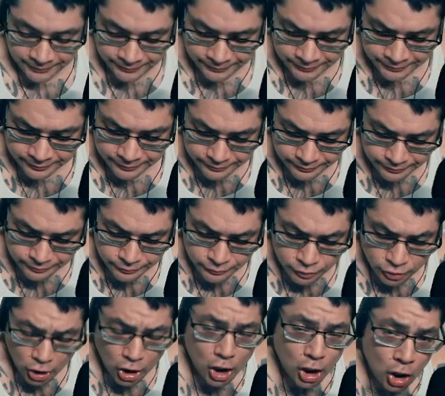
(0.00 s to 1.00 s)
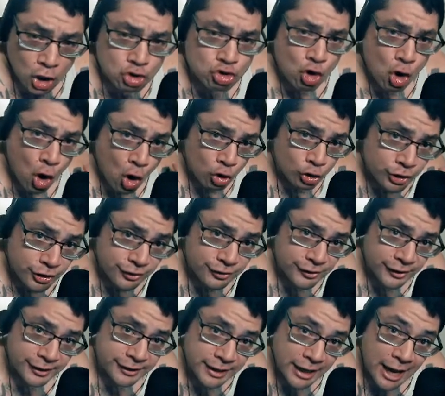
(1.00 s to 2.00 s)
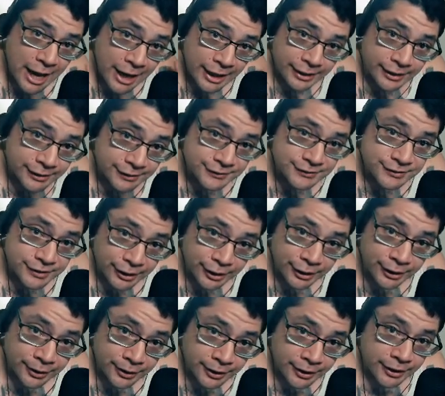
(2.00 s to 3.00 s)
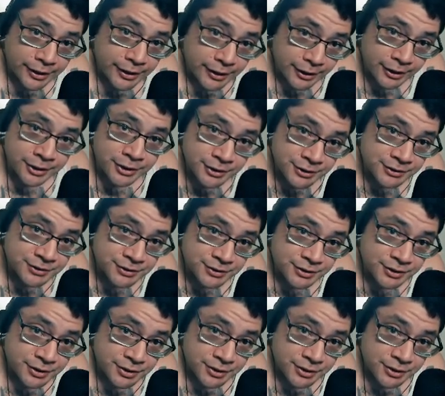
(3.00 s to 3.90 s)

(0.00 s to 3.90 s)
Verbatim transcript: the only thing that I can say is